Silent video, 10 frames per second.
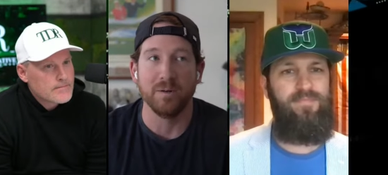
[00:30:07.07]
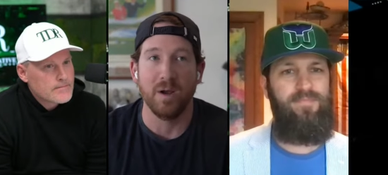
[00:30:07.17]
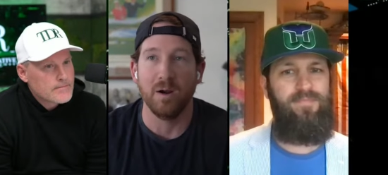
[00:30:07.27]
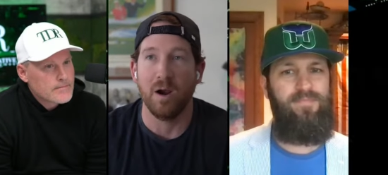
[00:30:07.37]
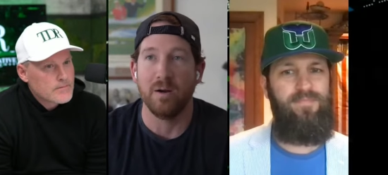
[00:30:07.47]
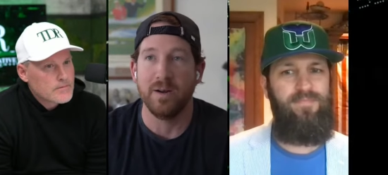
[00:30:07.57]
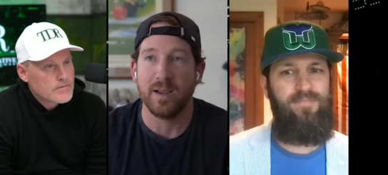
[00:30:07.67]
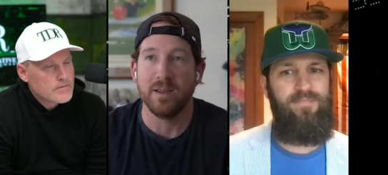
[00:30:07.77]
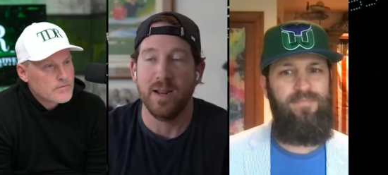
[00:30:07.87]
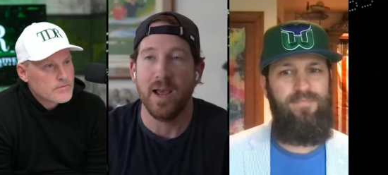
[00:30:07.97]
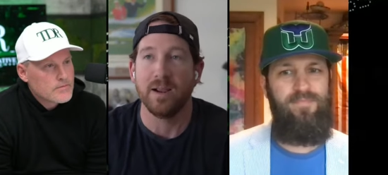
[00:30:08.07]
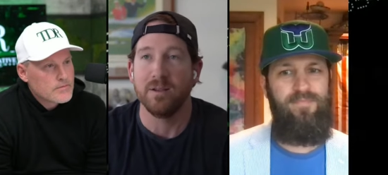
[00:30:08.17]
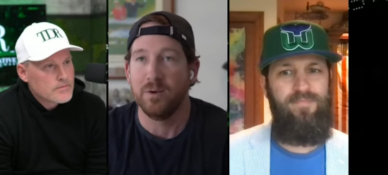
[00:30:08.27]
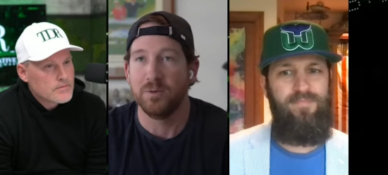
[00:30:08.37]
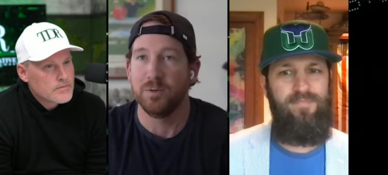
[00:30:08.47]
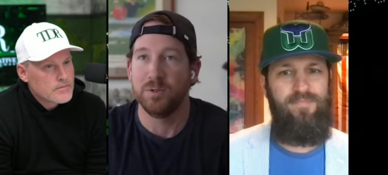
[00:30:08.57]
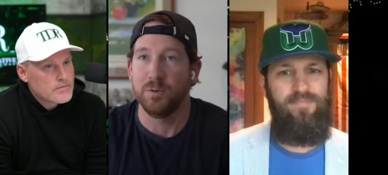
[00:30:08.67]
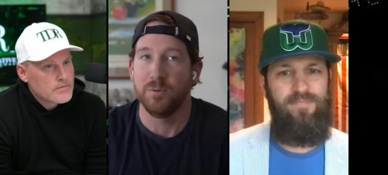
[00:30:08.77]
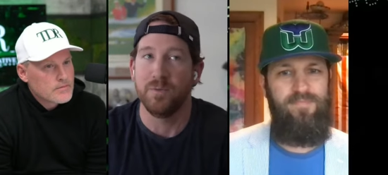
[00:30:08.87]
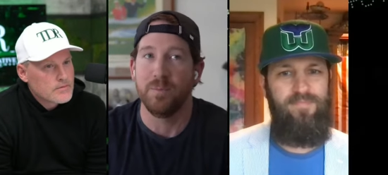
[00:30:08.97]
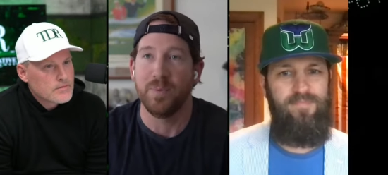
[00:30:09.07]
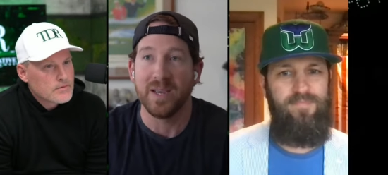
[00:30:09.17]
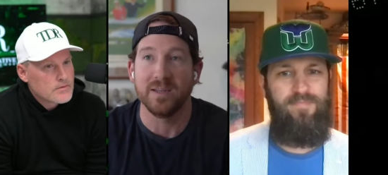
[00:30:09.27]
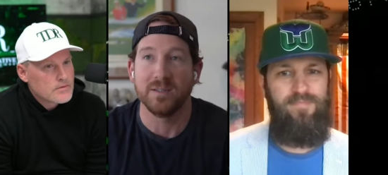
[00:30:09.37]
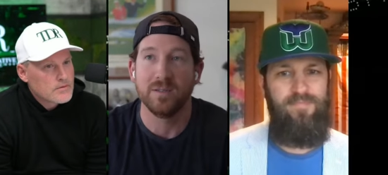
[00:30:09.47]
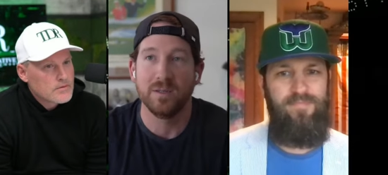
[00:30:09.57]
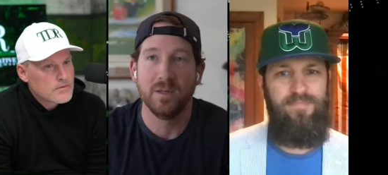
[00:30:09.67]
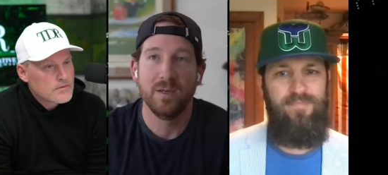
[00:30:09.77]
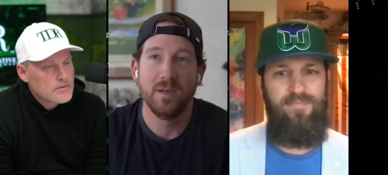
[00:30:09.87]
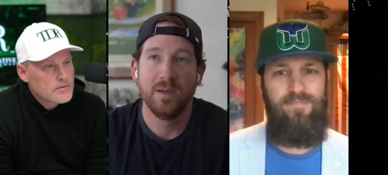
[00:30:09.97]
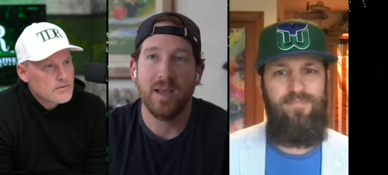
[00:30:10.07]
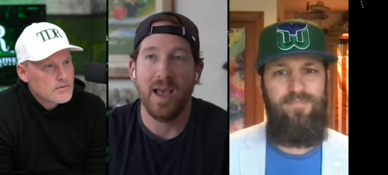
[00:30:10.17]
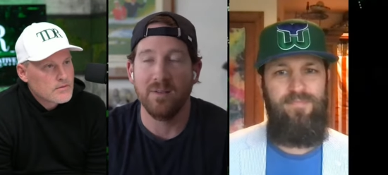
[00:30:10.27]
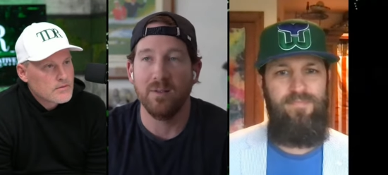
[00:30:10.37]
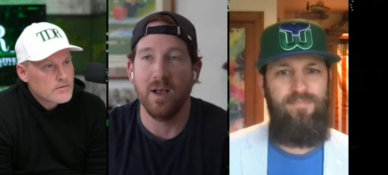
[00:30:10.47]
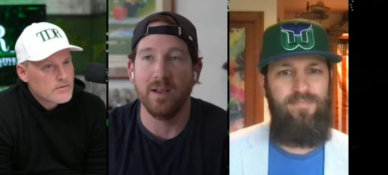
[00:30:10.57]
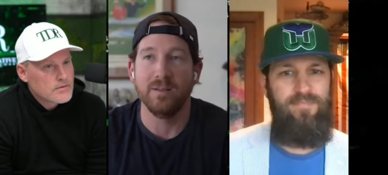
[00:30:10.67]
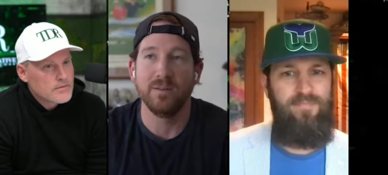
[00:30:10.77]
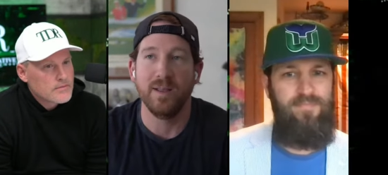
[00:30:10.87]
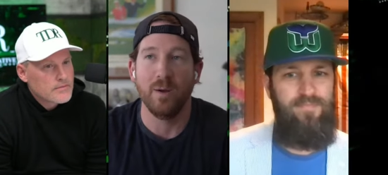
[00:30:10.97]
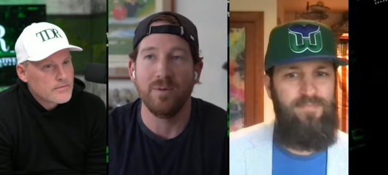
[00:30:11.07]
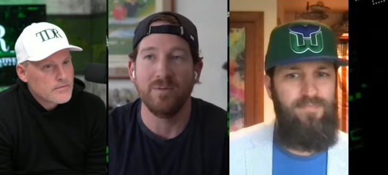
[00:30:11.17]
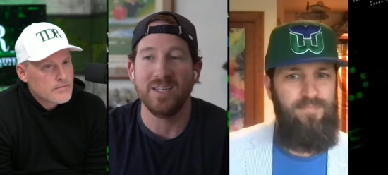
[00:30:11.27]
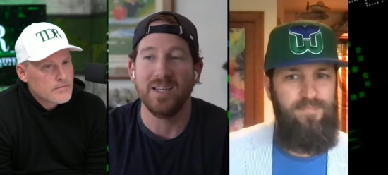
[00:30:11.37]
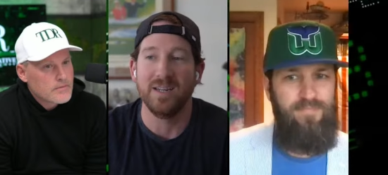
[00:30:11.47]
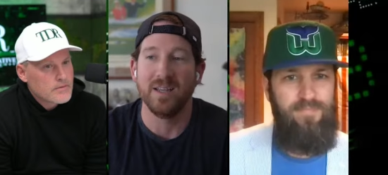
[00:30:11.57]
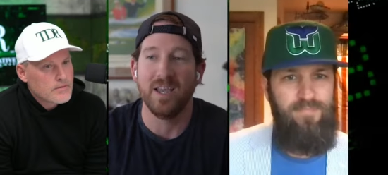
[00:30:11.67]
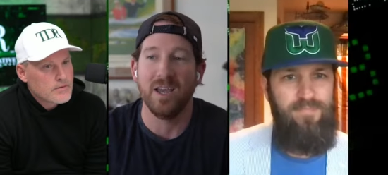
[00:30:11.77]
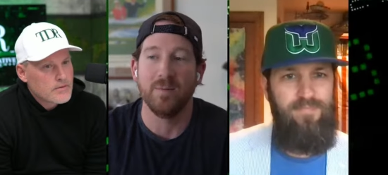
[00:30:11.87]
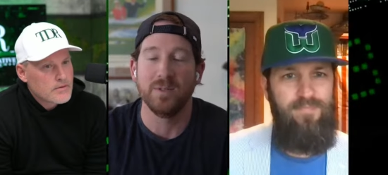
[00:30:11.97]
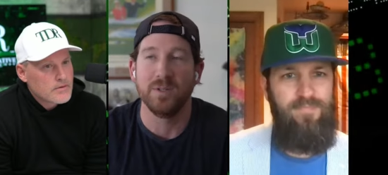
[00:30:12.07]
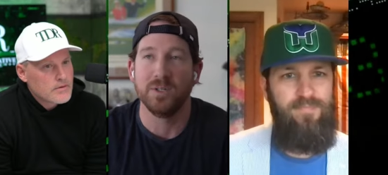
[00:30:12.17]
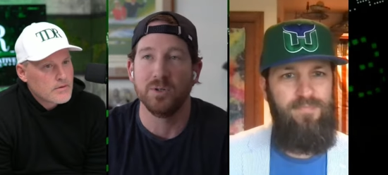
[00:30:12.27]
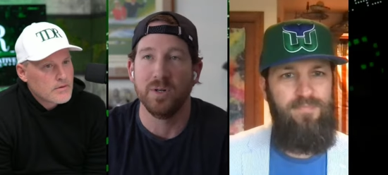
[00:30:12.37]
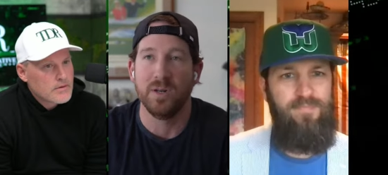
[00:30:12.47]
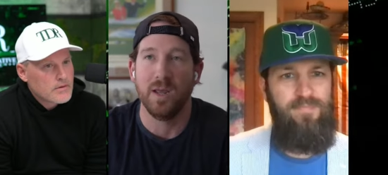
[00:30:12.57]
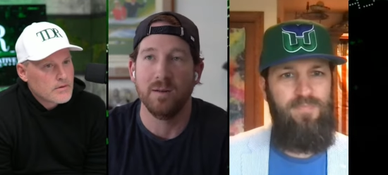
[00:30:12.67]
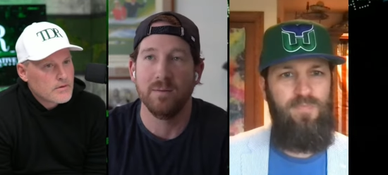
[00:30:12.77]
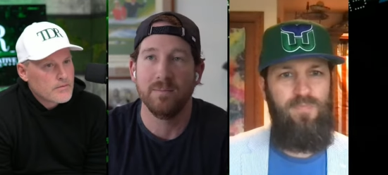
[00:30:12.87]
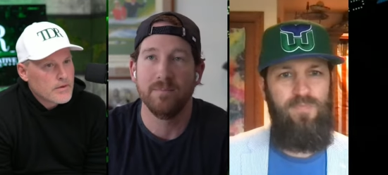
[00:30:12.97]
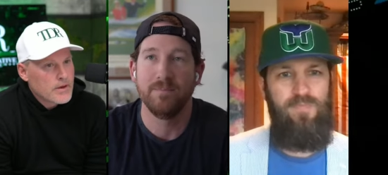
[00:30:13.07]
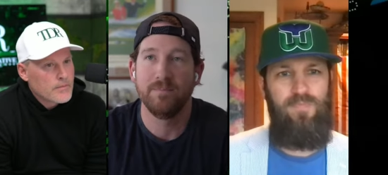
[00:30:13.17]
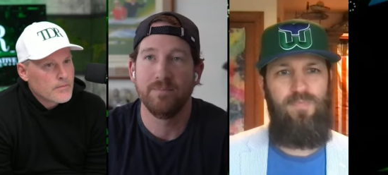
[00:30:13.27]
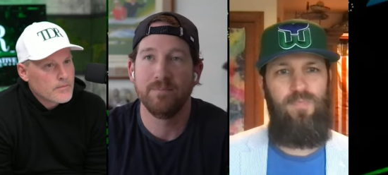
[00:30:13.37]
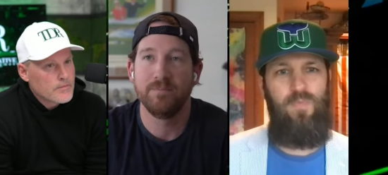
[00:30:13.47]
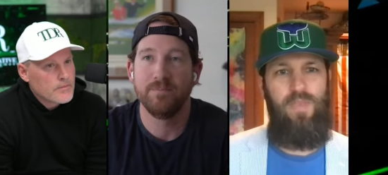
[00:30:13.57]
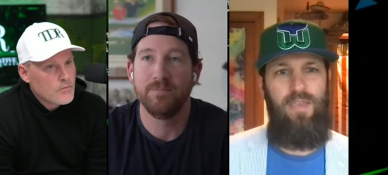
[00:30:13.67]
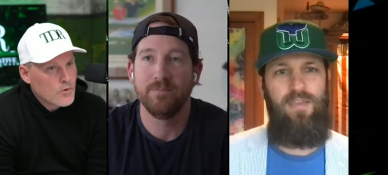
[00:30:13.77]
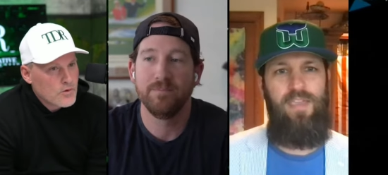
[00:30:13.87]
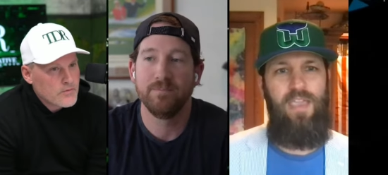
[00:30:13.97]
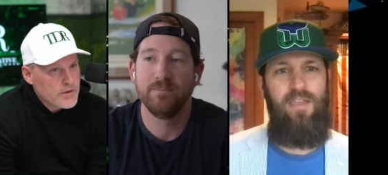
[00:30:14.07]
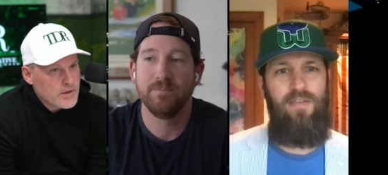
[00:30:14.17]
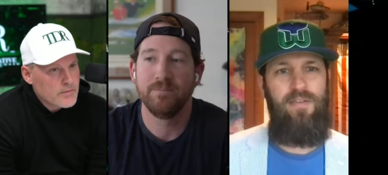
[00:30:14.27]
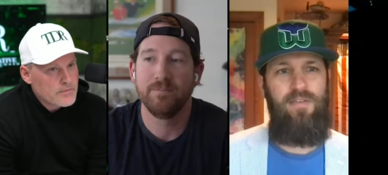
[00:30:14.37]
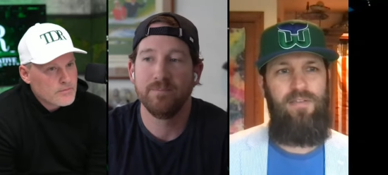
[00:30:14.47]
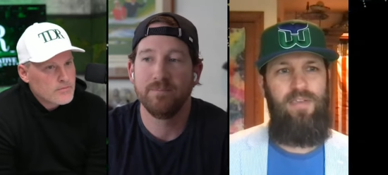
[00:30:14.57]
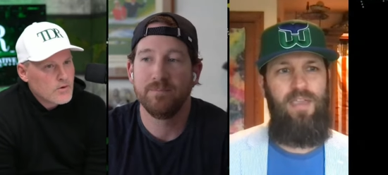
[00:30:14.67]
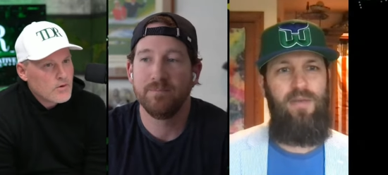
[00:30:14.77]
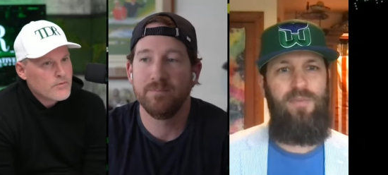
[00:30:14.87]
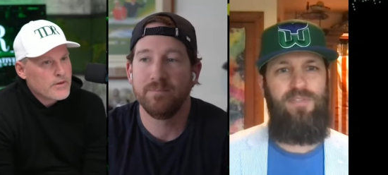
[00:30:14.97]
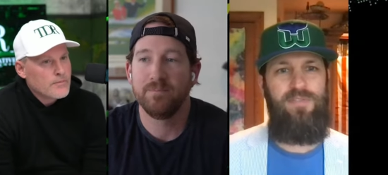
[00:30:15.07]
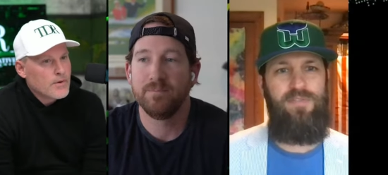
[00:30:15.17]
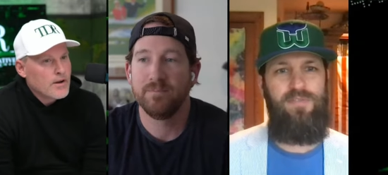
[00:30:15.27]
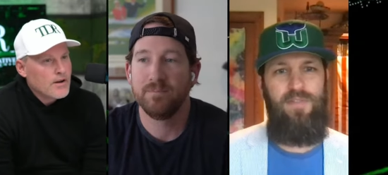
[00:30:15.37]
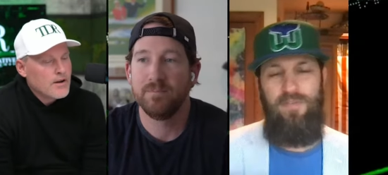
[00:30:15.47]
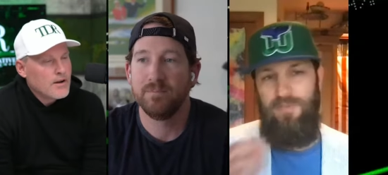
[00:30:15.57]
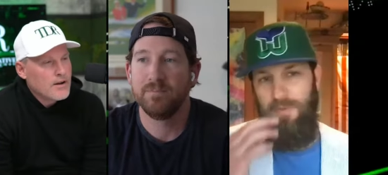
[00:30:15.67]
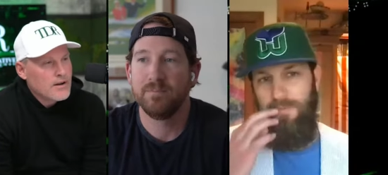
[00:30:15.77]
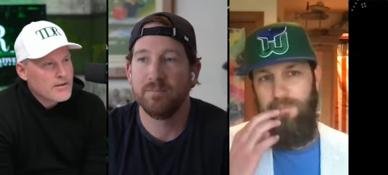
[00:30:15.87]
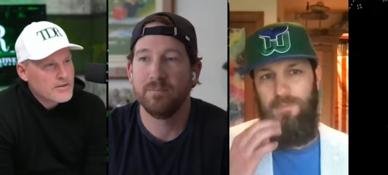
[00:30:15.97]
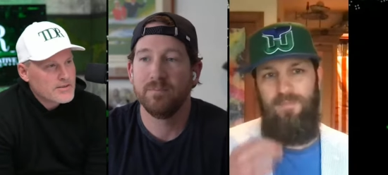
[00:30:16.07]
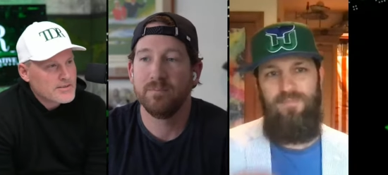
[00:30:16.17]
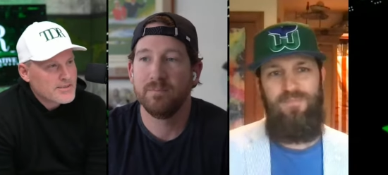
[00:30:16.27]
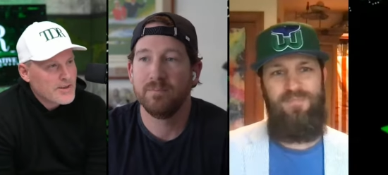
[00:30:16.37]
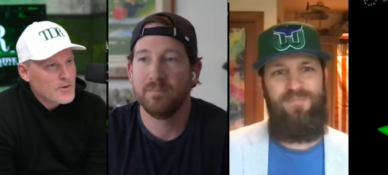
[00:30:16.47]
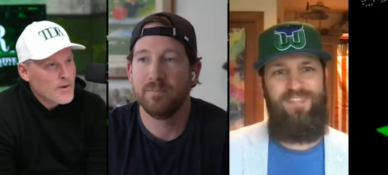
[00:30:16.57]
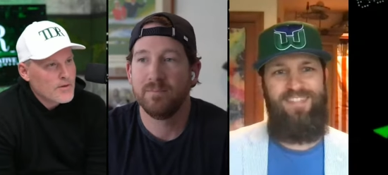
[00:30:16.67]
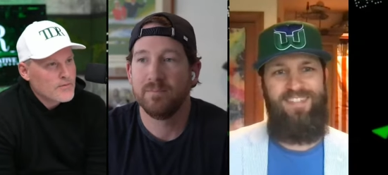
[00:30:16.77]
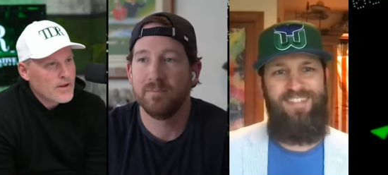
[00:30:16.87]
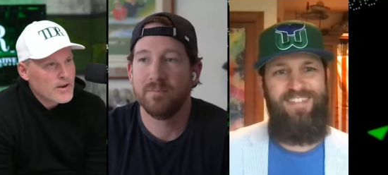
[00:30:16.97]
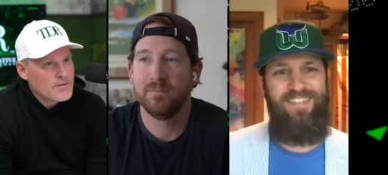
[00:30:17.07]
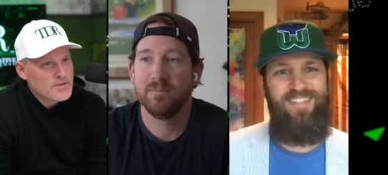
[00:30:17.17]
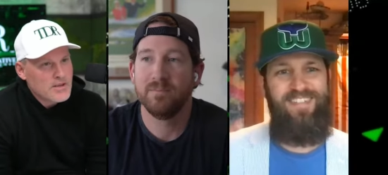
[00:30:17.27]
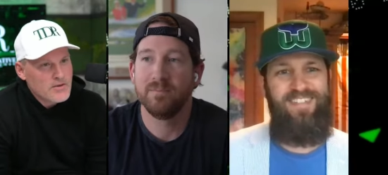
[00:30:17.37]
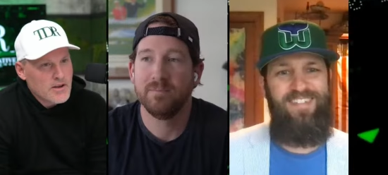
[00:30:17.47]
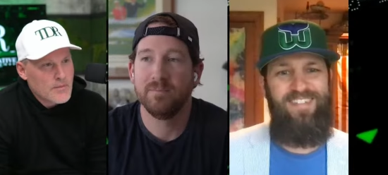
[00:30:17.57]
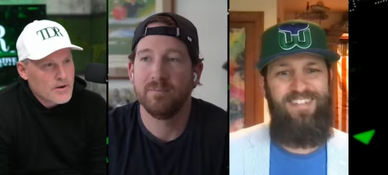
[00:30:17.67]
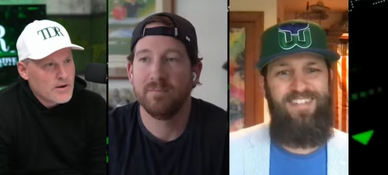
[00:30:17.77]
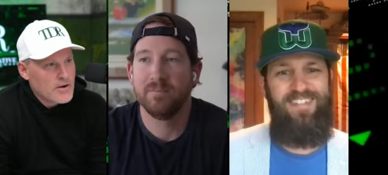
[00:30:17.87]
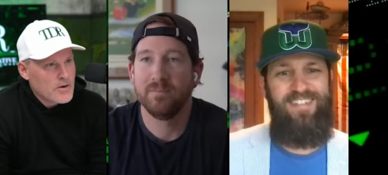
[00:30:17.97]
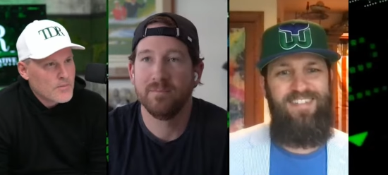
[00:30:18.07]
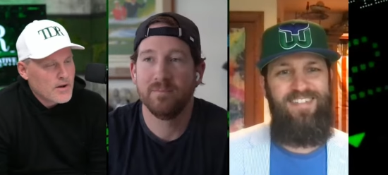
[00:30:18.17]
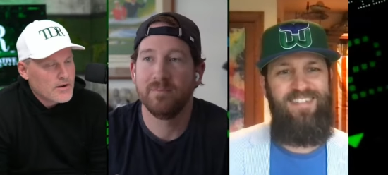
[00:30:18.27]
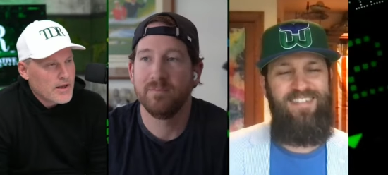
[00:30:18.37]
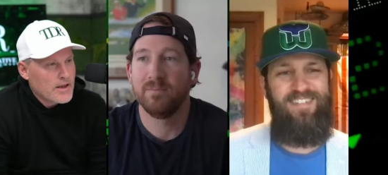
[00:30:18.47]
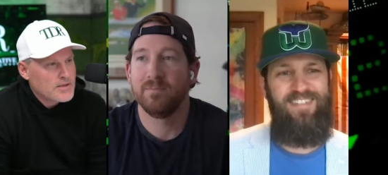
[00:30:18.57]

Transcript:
Speaker 1: are, are neck and neck, and those are two of the biggest headlines that we've seen in the cannabis industry to date.
Speaker 2: Yeah, Wolfie, Wolfie, ha ha ha! Good to see you, my friend. I haven't seen you comment on our podcast,